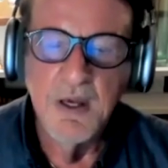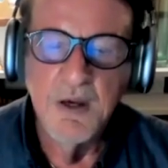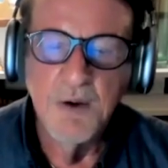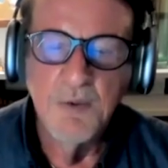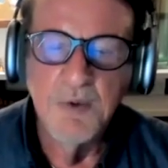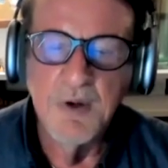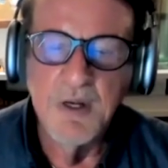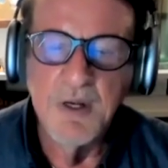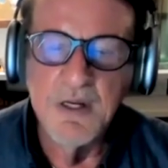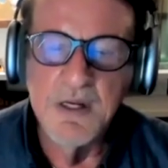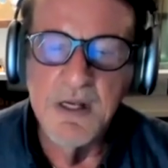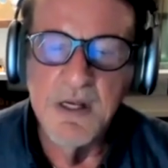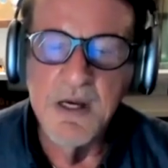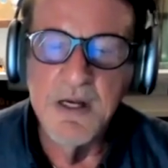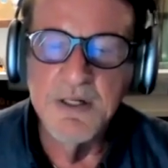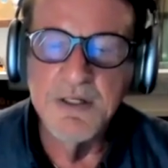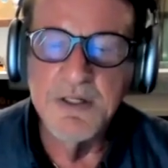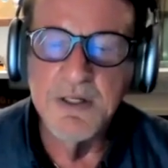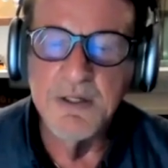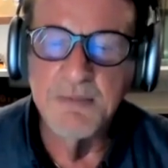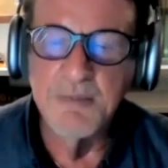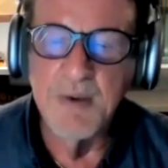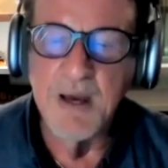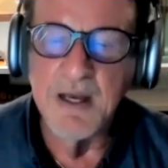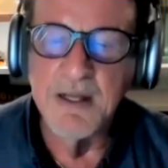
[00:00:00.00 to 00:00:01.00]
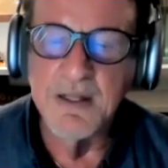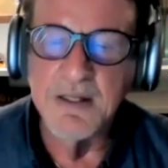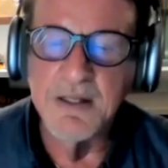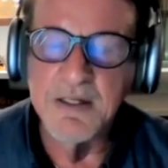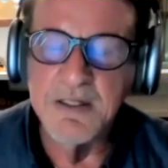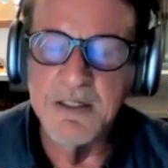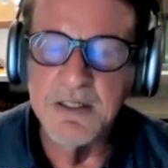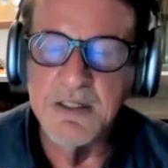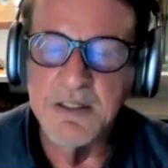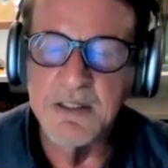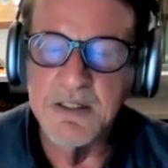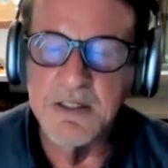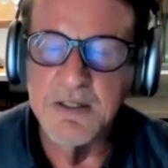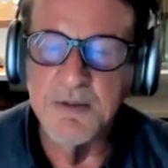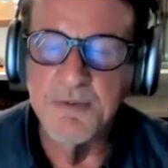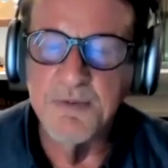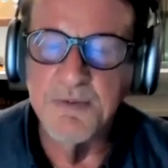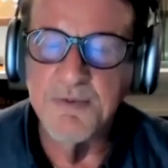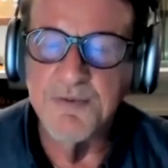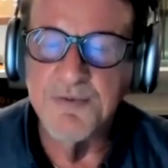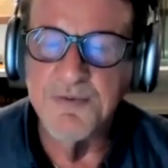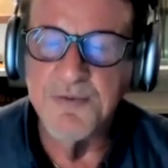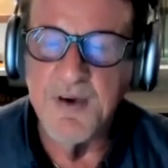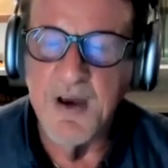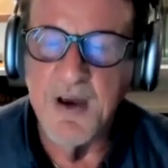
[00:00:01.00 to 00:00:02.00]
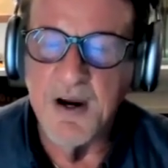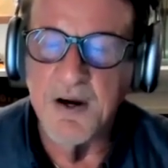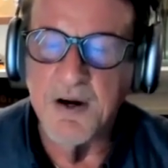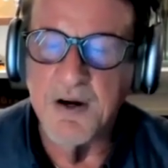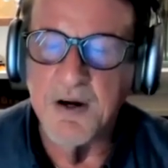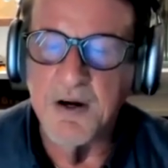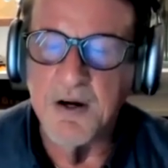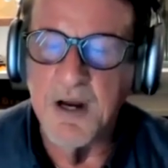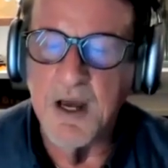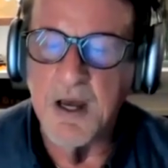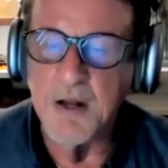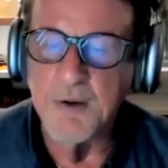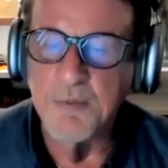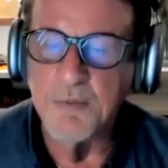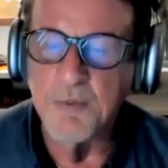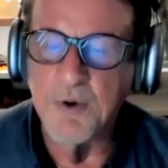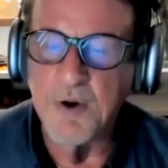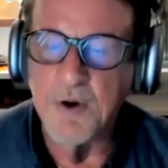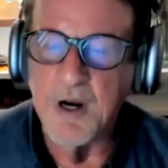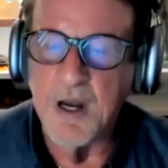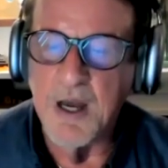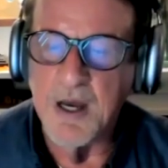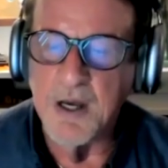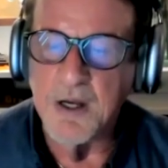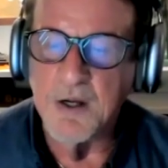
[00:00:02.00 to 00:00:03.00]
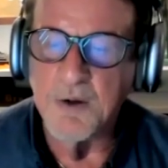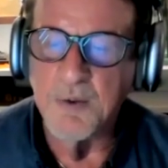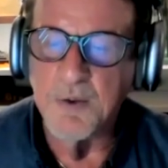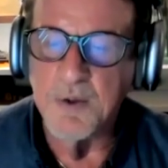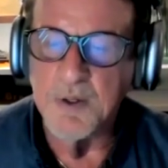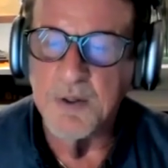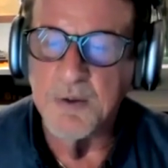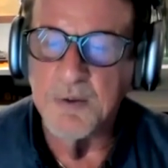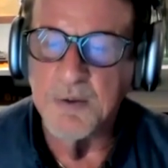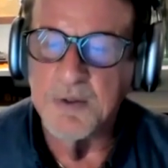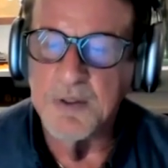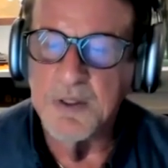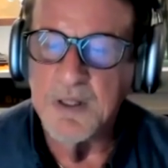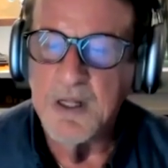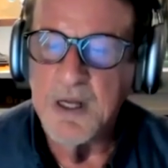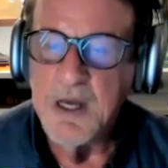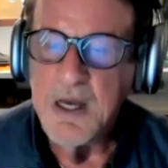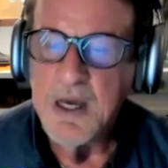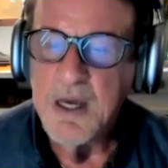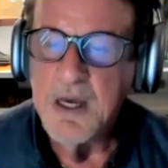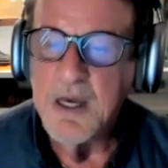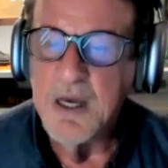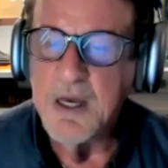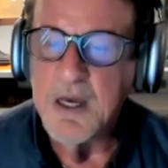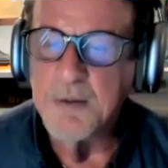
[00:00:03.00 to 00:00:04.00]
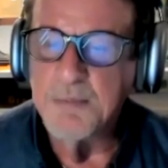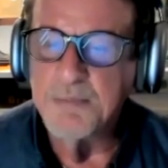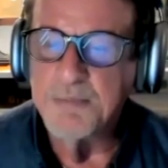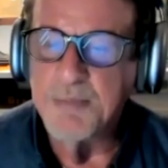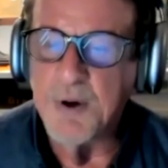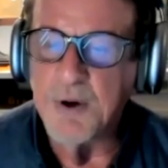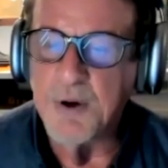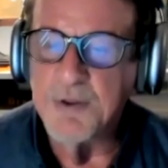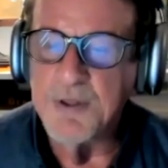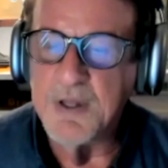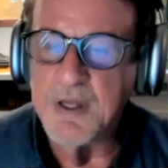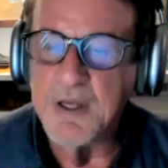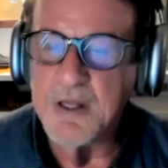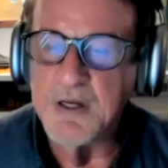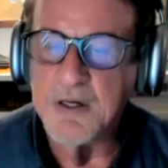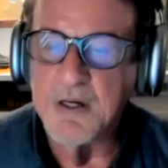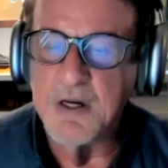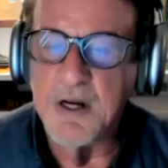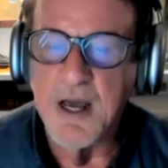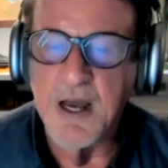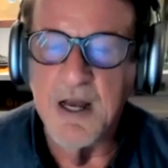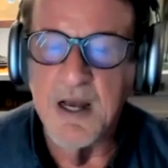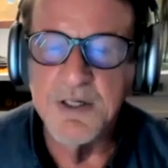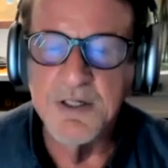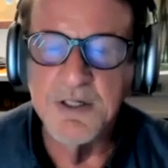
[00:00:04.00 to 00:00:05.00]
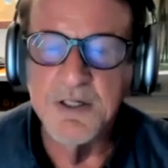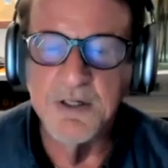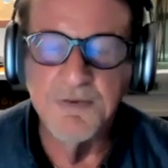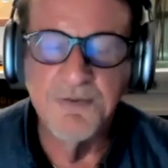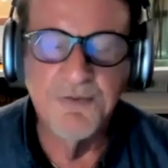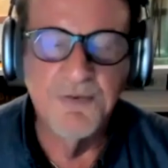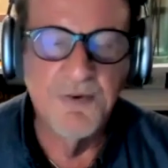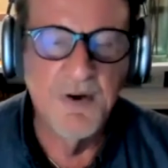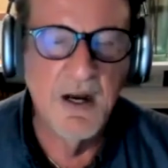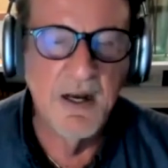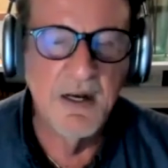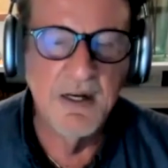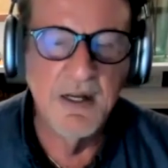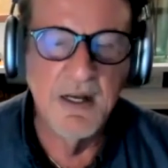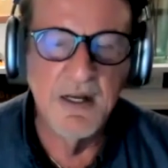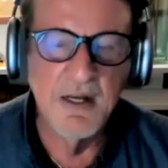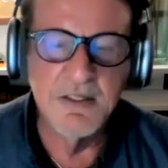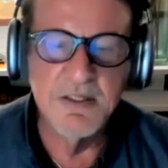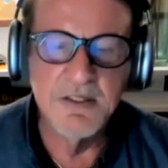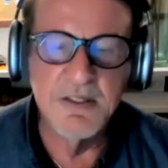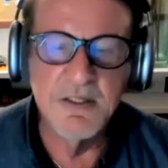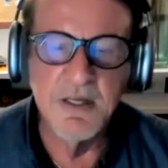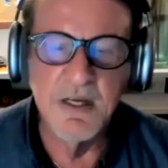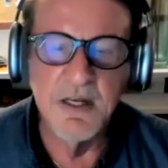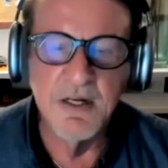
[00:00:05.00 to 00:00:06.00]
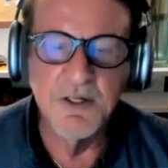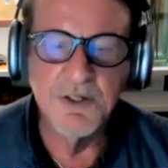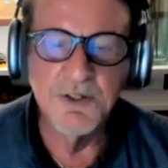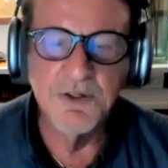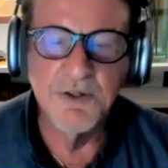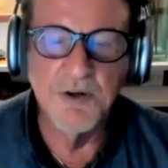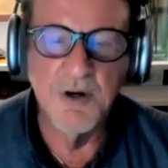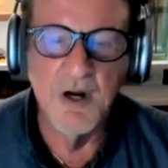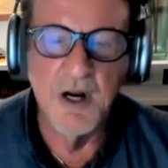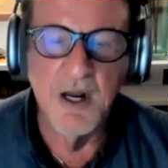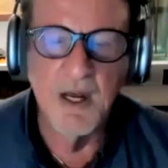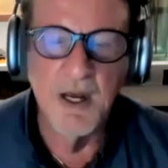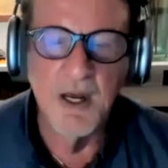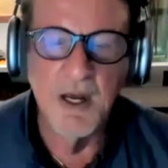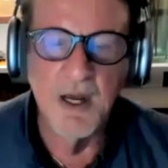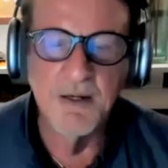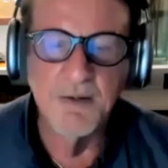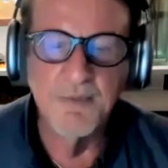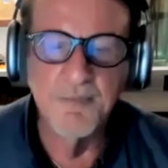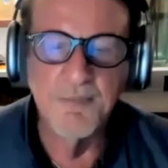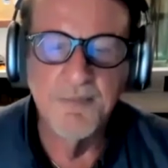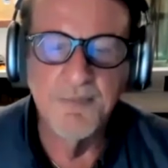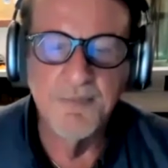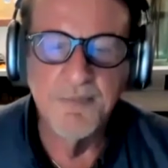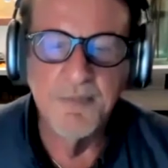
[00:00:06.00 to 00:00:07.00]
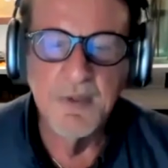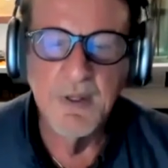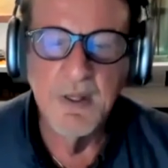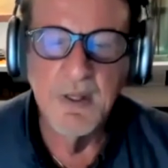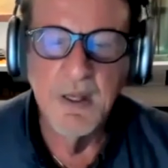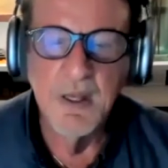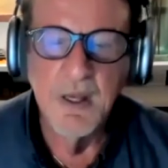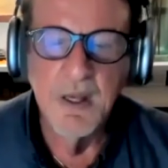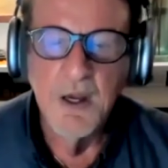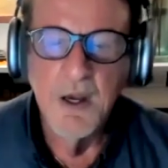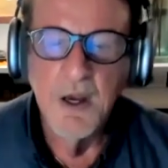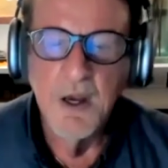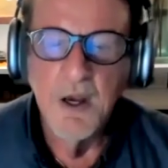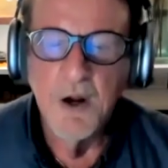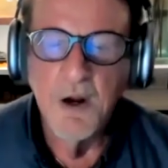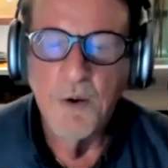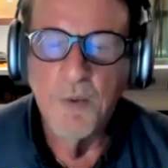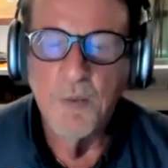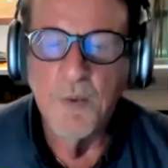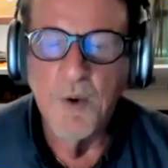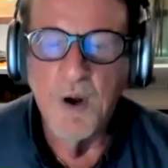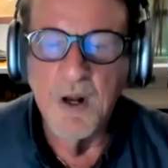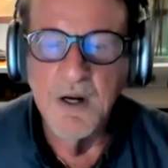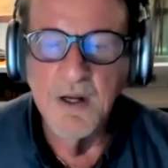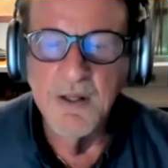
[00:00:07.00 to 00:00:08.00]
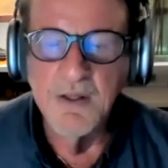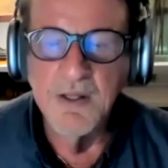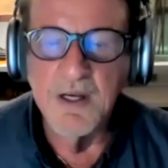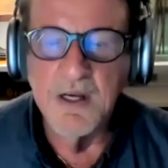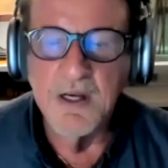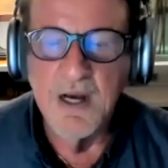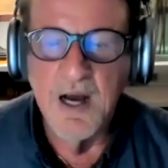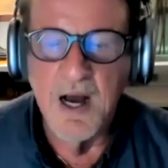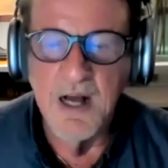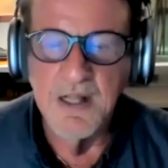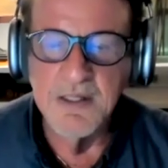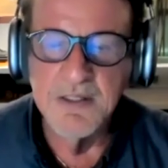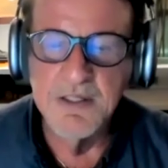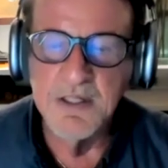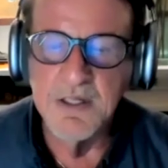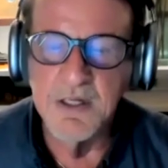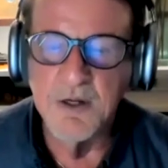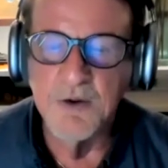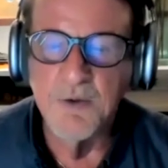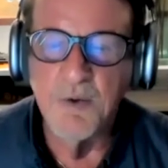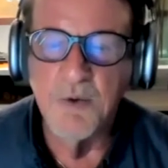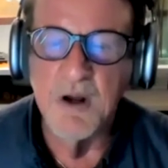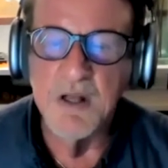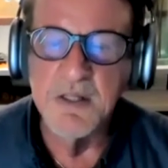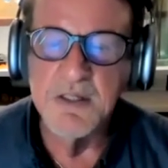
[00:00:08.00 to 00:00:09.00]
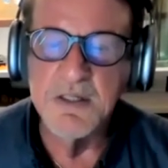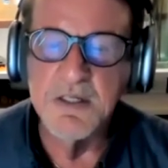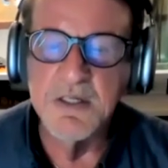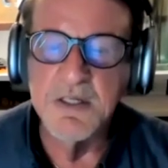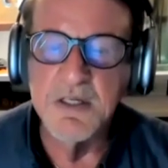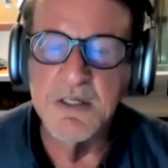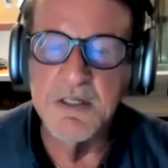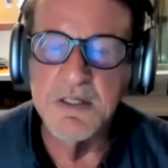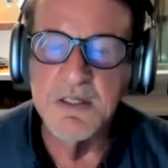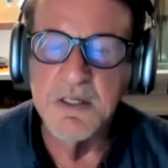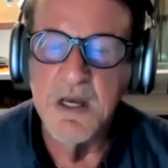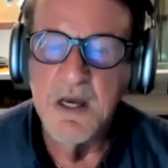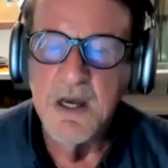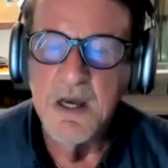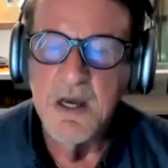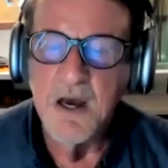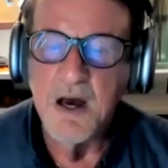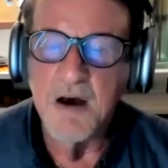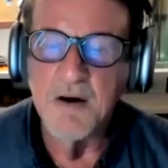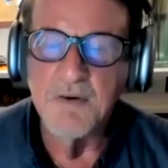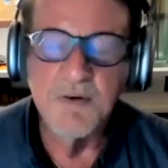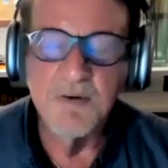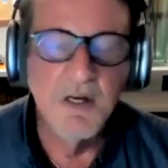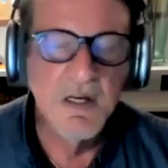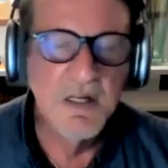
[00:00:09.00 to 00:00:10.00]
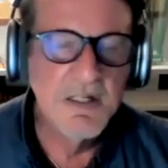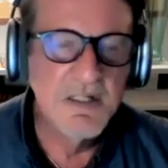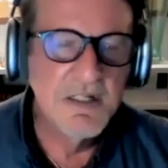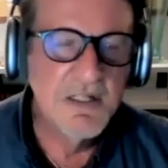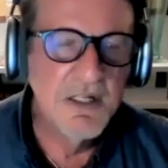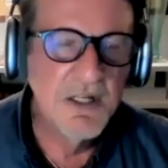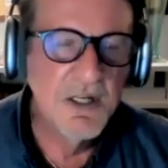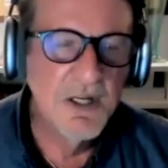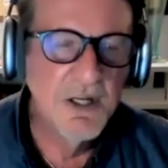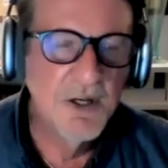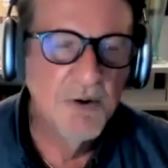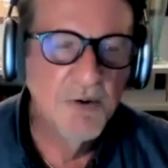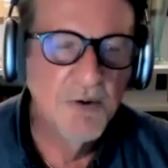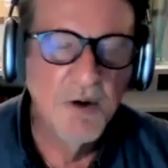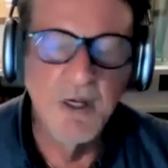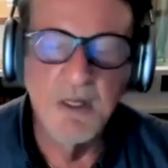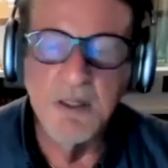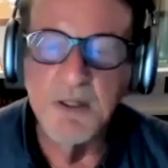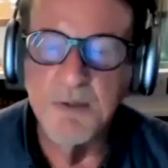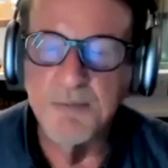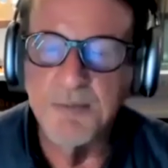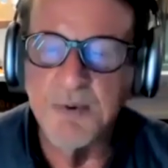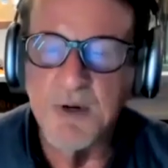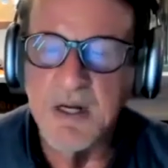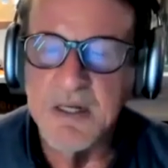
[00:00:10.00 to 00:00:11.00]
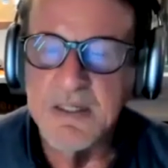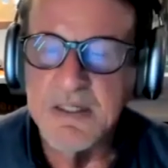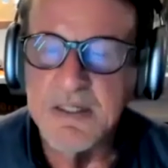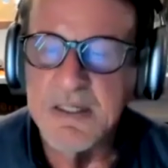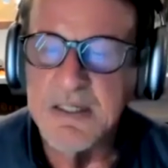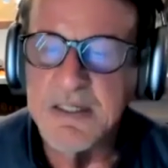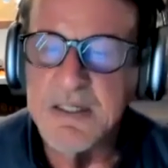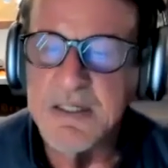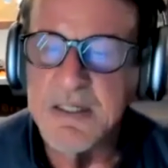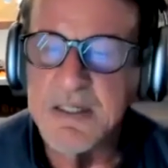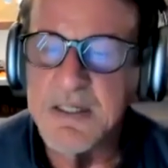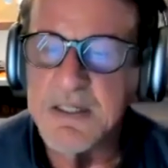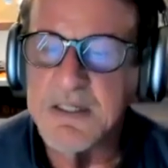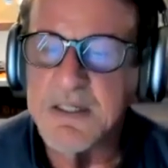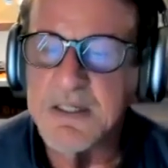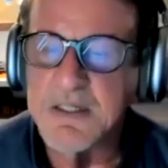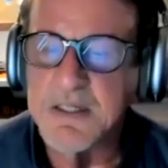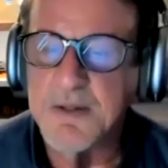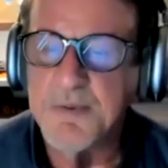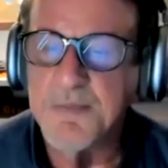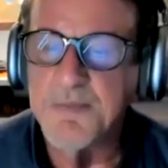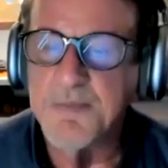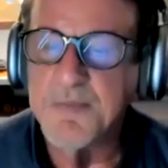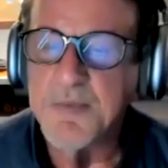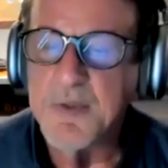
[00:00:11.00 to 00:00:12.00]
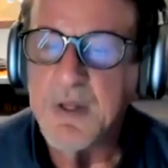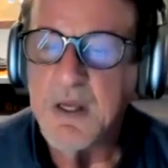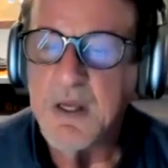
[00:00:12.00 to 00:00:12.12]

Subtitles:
We need to make the system fairer and more equitable in both international finance and trade. What are the consequences of continuing the present system?